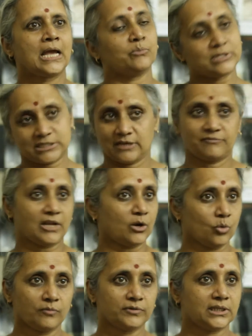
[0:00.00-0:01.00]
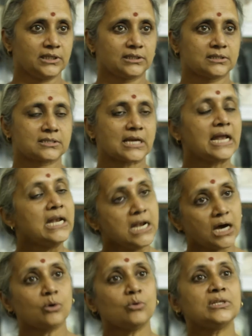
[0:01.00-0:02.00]
which they've done over the years. And
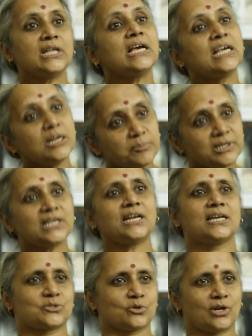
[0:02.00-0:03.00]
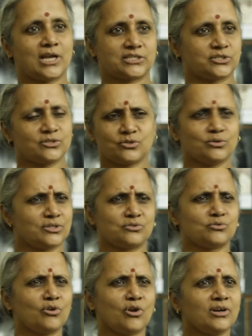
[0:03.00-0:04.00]
now they criminalize all action. So it's
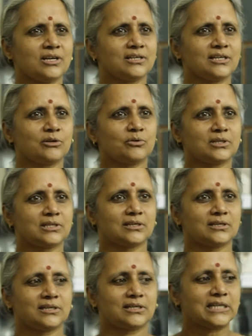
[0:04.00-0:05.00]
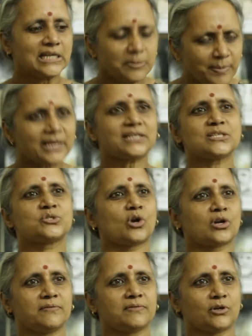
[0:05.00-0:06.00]
no longer, the debate is
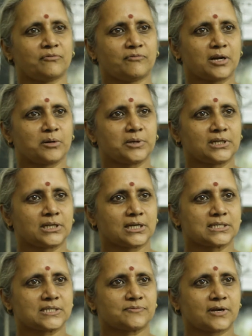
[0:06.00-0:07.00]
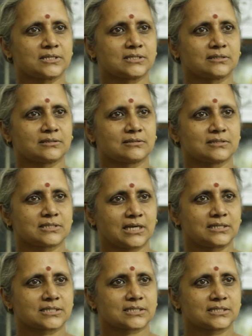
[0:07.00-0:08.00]
not even on fundamental rights as far as the state
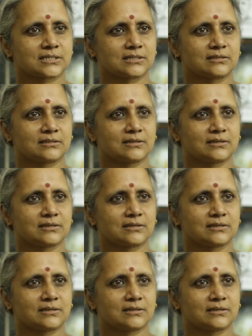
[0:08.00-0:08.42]
is concerned.